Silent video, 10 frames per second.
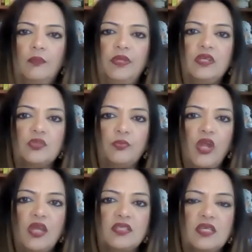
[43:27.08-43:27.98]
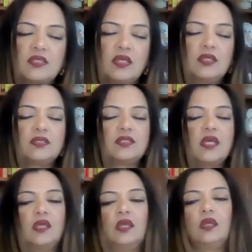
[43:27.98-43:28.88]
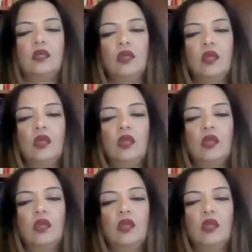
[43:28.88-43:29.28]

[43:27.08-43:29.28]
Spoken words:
Because the processing is taking